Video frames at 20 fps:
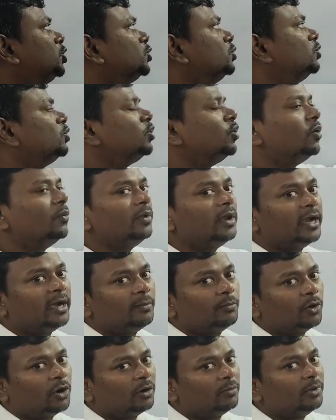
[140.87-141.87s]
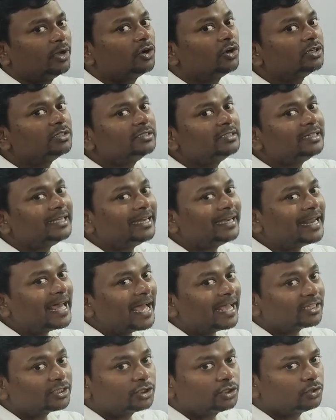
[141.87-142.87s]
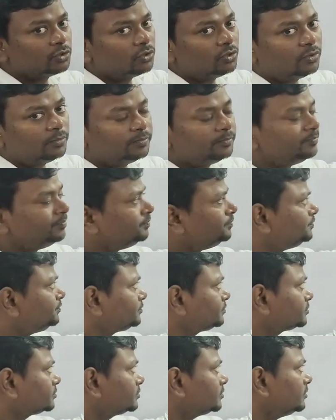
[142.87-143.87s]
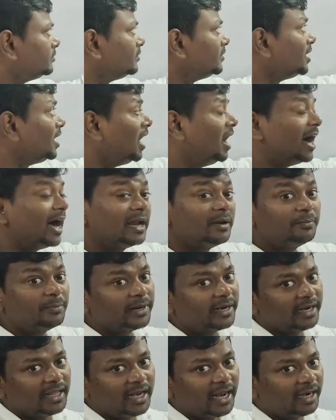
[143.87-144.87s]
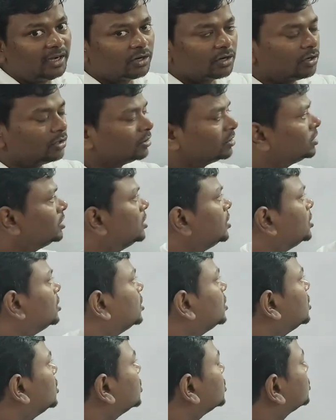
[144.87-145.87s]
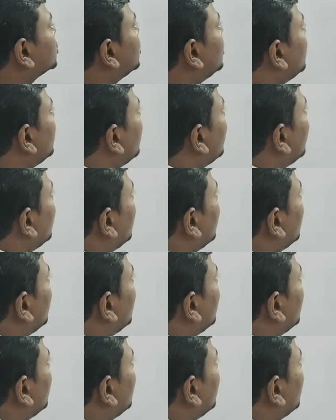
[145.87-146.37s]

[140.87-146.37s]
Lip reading: 2 covalent bond because it has 2 unpaired electron. So